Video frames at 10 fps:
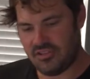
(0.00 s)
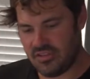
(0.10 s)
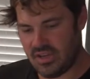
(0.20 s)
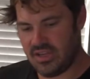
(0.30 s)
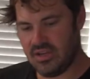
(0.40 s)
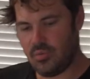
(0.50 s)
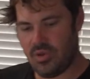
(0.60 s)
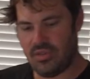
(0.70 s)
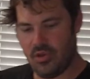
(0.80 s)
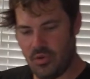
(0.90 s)
check in
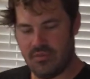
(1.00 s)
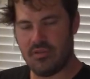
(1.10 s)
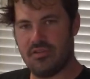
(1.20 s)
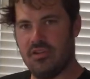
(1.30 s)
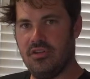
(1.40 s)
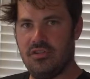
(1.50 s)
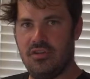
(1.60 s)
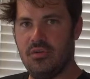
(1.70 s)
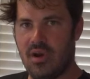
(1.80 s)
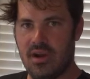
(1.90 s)
with whoever's going to do
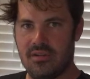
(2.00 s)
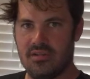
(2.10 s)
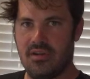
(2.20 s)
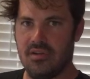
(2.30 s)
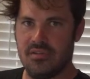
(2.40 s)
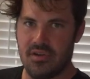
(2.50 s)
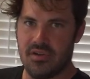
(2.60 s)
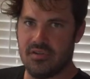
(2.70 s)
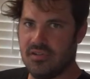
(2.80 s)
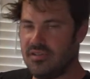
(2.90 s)
your wiring service
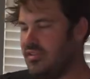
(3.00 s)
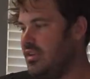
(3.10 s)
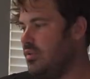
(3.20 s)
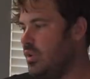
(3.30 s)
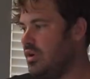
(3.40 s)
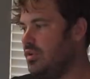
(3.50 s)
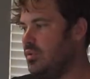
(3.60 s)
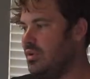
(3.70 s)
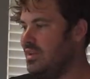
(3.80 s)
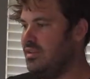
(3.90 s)
first to see where you
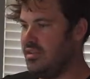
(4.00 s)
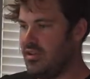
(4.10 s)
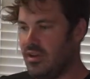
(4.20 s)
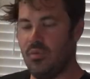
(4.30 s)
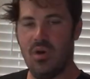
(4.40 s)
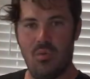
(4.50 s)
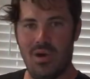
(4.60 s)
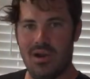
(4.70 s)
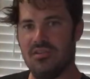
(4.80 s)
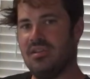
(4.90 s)
would need to cut what
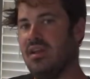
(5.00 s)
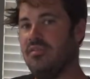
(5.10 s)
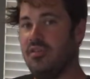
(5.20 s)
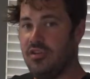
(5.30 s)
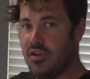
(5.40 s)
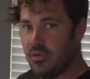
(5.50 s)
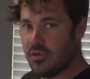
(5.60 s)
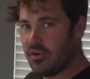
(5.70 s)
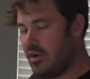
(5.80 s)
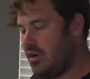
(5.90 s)
wires out of the
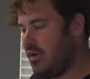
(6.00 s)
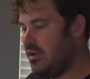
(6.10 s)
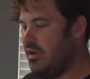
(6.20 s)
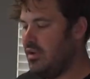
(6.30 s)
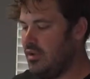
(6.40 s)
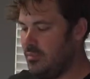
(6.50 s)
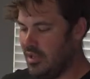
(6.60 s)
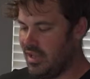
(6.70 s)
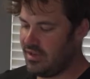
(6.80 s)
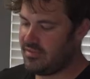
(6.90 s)
donor car.
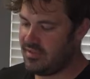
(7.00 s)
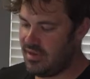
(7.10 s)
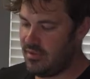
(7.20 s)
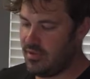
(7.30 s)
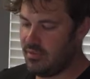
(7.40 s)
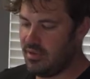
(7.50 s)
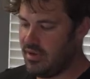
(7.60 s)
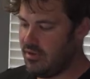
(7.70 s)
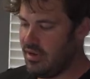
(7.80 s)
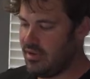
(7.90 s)
But like I said, I want to
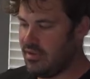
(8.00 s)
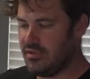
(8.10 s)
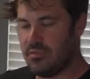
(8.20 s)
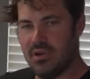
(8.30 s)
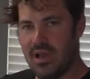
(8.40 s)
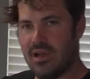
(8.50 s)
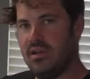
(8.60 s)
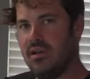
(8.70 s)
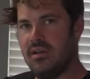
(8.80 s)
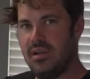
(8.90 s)
reiterate this, we're not
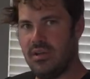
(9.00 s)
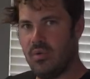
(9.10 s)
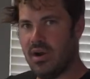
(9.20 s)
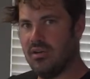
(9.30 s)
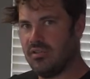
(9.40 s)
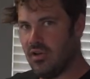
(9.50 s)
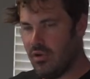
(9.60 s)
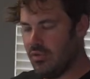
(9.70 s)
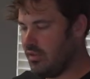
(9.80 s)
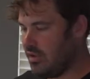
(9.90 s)
cutting any wires
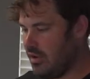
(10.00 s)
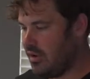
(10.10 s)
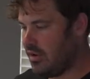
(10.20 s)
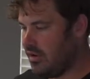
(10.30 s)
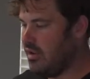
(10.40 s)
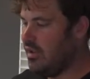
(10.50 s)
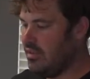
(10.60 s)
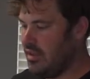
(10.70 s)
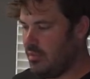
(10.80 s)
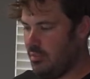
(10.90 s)
on the car
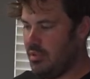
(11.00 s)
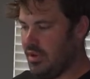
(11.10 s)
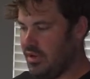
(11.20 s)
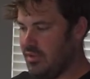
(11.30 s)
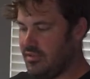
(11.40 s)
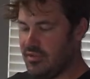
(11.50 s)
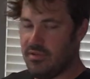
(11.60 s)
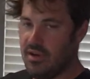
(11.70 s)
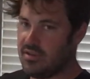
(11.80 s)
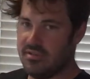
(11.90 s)
that we're putting it into.
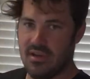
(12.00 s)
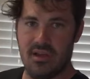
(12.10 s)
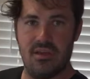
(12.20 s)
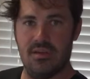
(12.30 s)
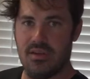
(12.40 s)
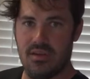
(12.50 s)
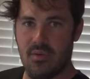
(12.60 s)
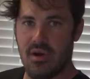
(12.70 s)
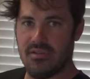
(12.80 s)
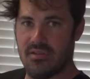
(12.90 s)
You're actually not cutting any
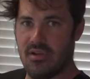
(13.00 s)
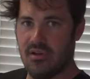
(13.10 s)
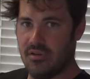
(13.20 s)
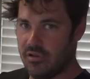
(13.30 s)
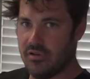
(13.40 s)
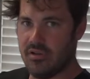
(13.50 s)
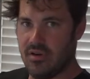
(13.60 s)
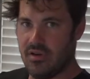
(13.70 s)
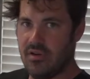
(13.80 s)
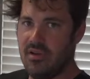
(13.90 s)
wires at all in your
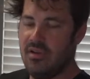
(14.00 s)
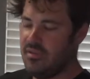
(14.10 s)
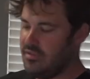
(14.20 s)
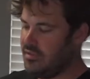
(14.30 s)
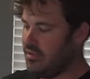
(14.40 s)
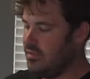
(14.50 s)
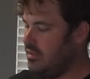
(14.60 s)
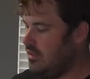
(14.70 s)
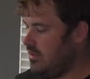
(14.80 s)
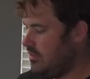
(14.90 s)
car. So
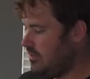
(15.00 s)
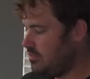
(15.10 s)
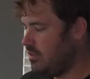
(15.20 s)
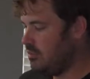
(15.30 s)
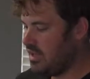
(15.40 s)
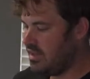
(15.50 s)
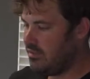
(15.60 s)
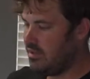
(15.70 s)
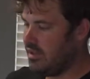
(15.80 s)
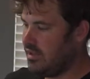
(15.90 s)
just want to make
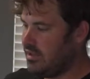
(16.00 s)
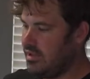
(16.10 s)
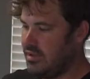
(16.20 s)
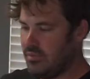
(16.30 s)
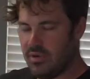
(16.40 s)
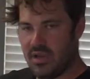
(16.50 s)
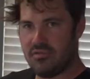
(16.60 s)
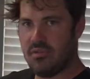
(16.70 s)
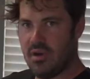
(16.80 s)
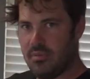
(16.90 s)
that really clear. We're not
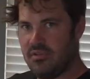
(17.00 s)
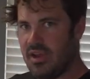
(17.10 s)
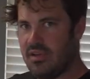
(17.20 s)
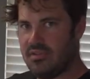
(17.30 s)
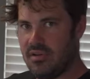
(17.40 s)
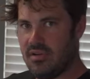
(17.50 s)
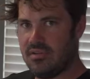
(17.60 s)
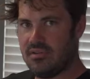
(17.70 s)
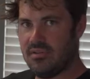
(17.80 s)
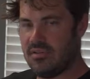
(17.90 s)
swapping chassis
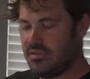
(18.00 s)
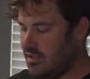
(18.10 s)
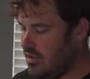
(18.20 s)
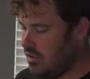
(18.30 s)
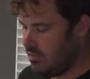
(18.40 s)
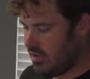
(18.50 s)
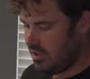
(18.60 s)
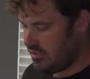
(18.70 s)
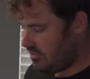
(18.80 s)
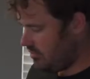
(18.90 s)
harnesses, we're
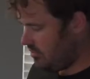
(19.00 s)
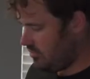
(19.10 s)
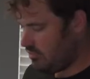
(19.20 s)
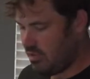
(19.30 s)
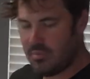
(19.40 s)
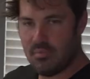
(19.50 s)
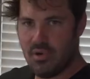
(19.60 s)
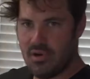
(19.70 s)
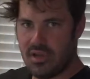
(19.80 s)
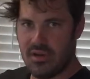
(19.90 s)
not swapping
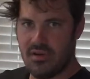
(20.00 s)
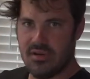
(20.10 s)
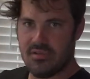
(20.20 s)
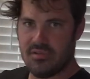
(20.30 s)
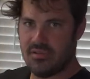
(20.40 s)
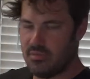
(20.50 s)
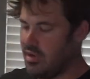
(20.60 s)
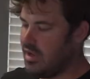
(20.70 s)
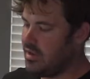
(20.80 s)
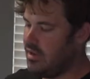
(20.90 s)
bulkhead harnesses, and we're
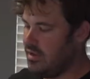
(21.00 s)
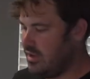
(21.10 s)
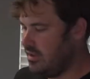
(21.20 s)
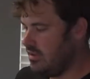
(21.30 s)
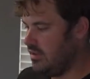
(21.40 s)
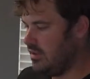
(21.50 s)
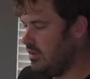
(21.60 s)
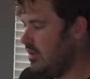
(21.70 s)
not cutting anything.